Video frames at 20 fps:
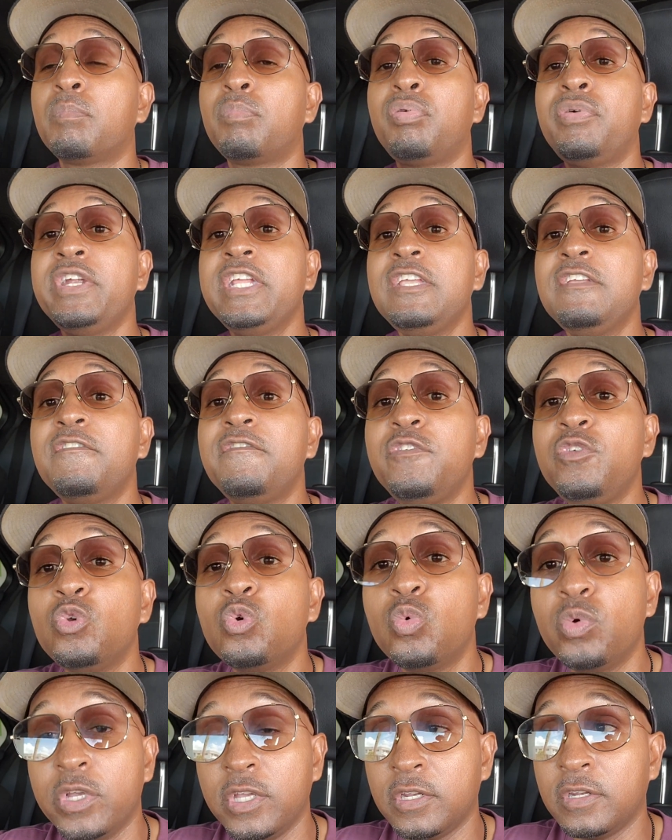
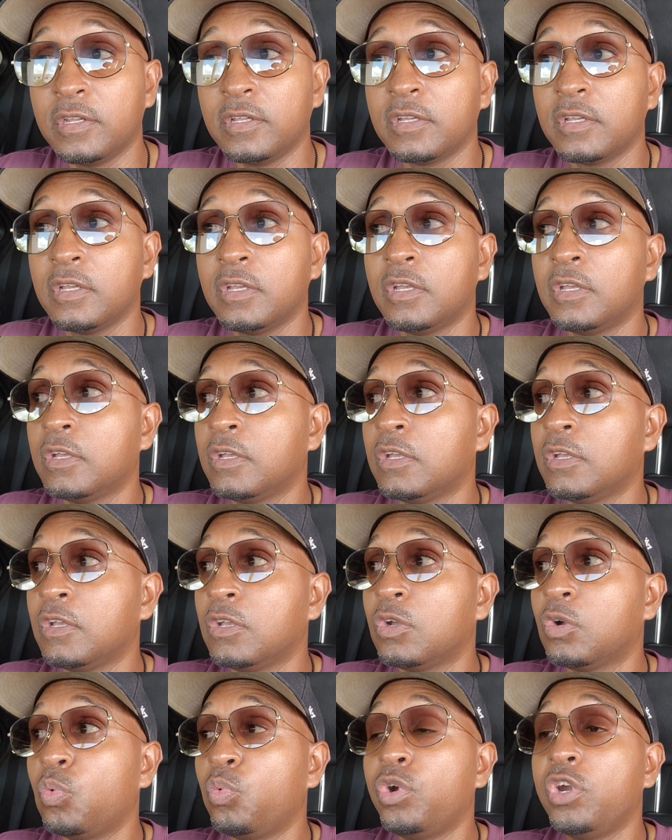previewing
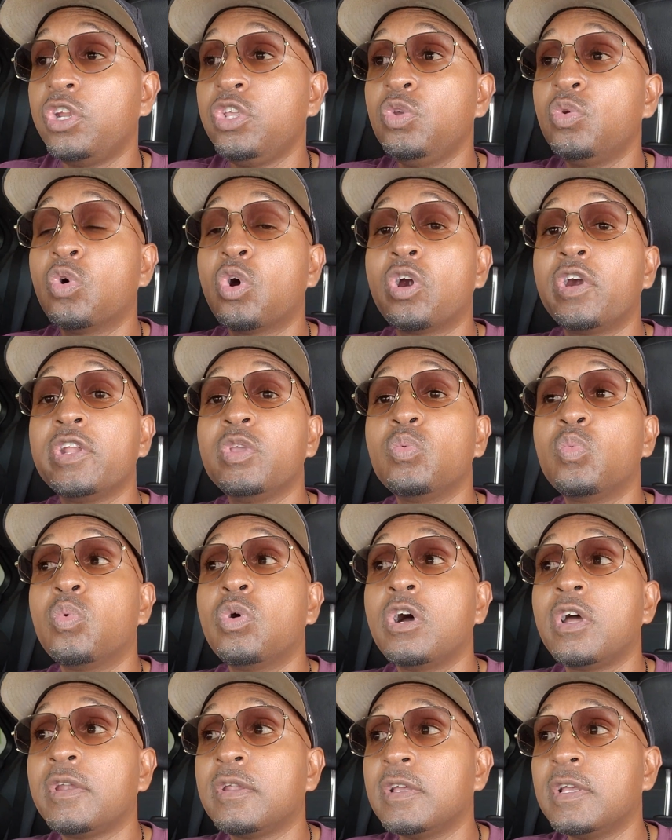where you already
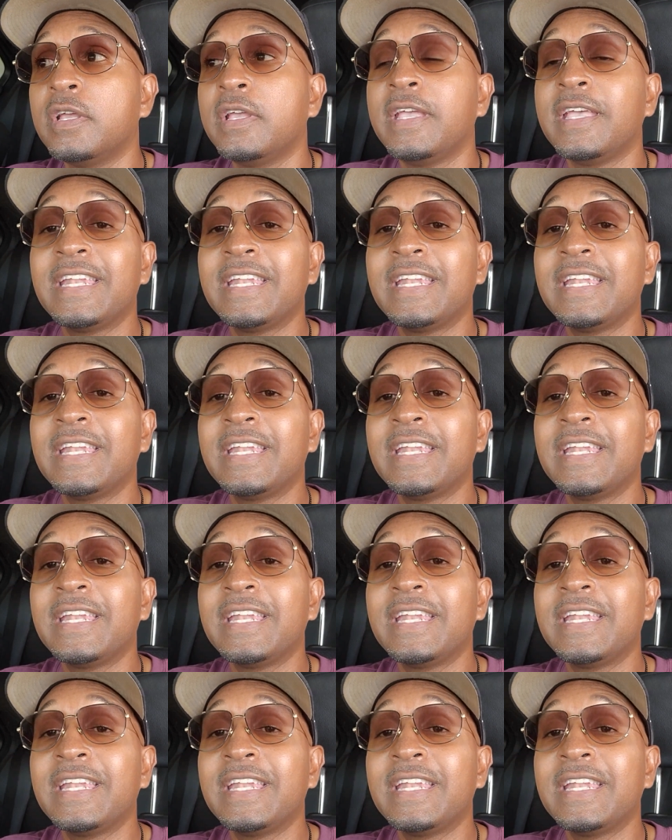won.